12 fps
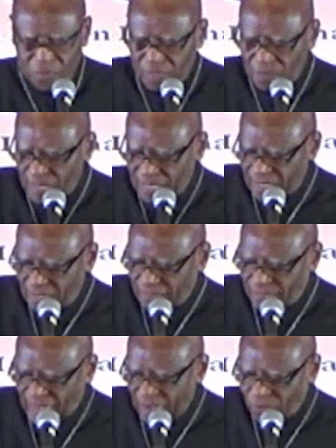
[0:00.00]
them in here
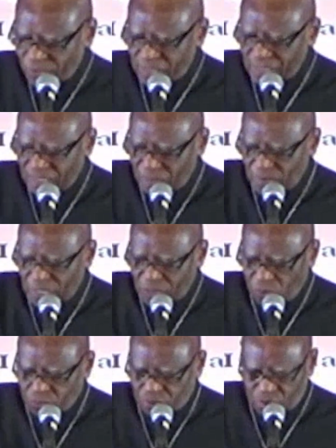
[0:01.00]
in the house and let them be
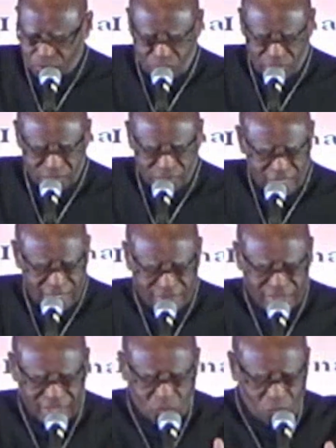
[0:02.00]
closer to us.
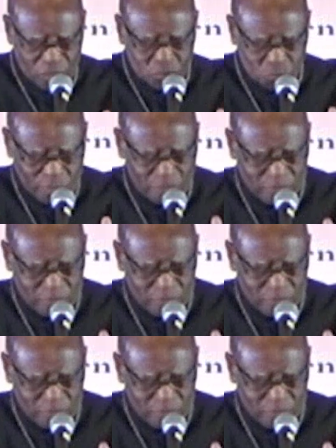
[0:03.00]
Then the ones who are in